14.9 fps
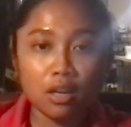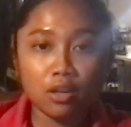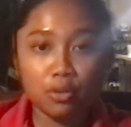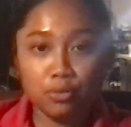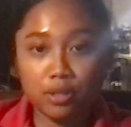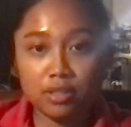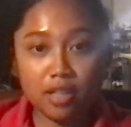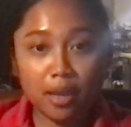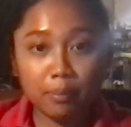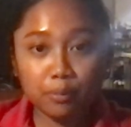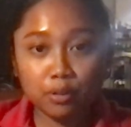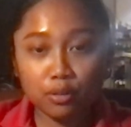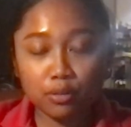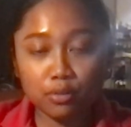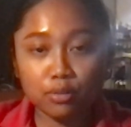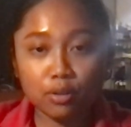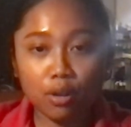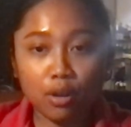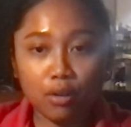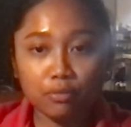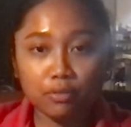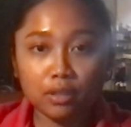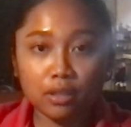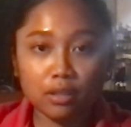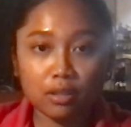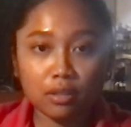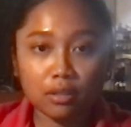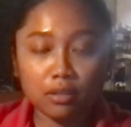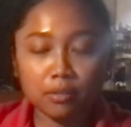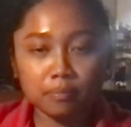receptors of
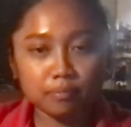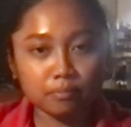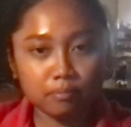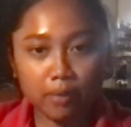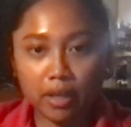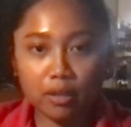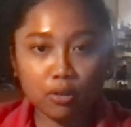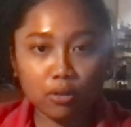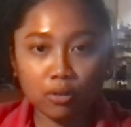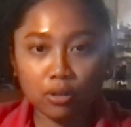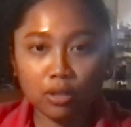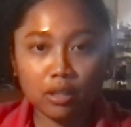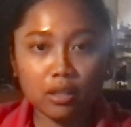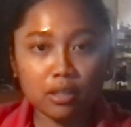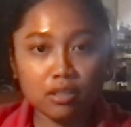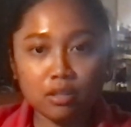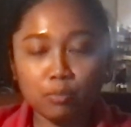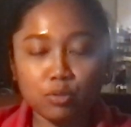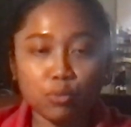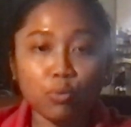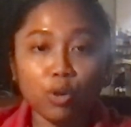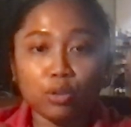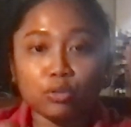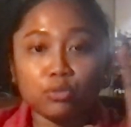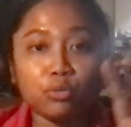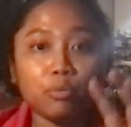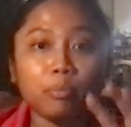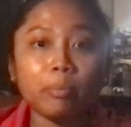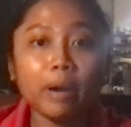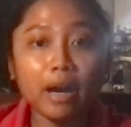the microorganisms want to
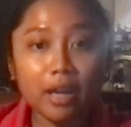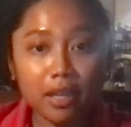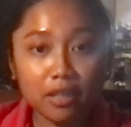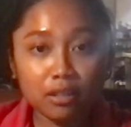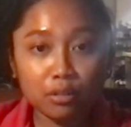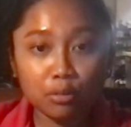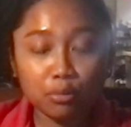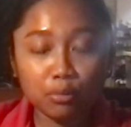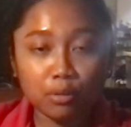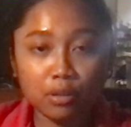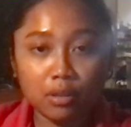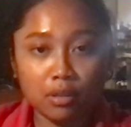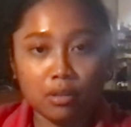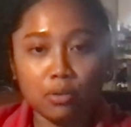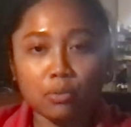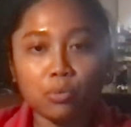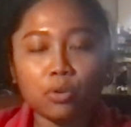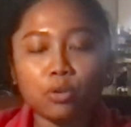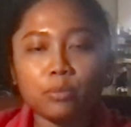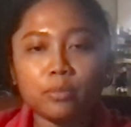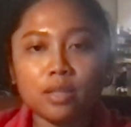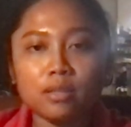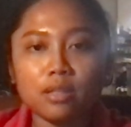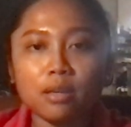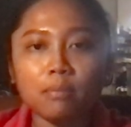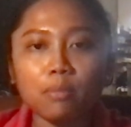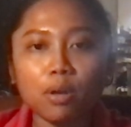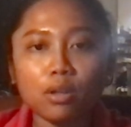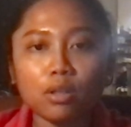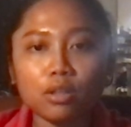bind to the quorum sensing
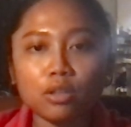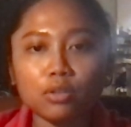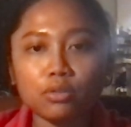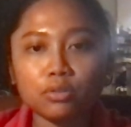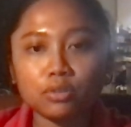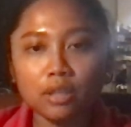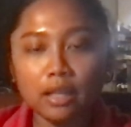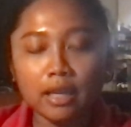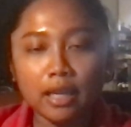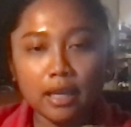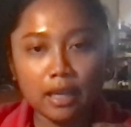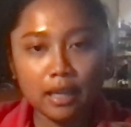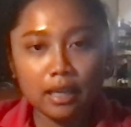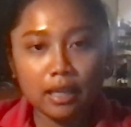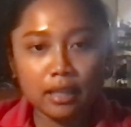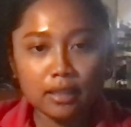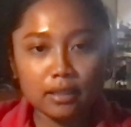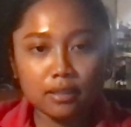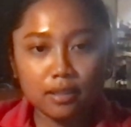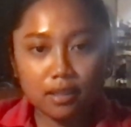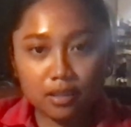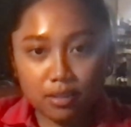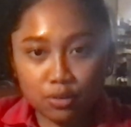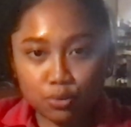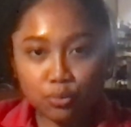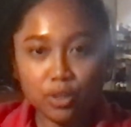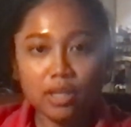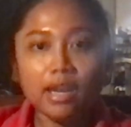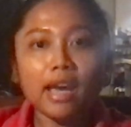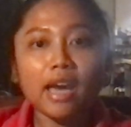molecules. This
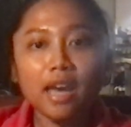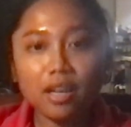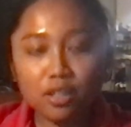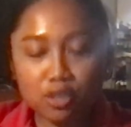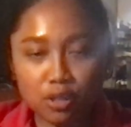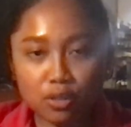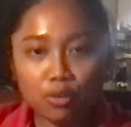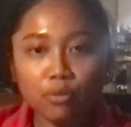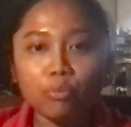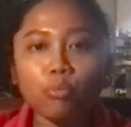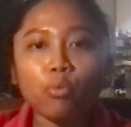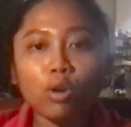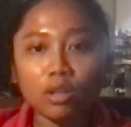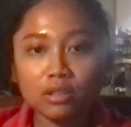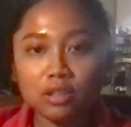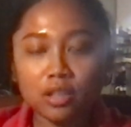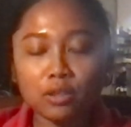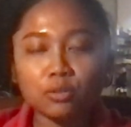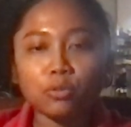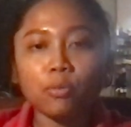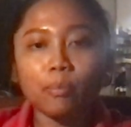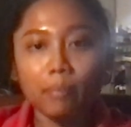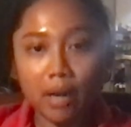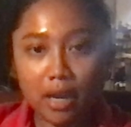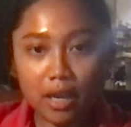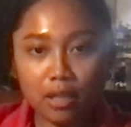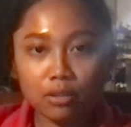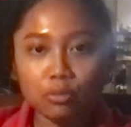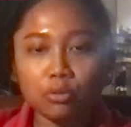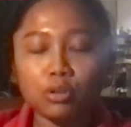reaction of wanting to
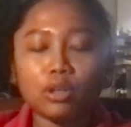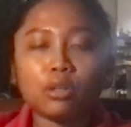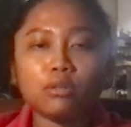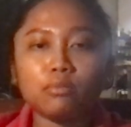bind to the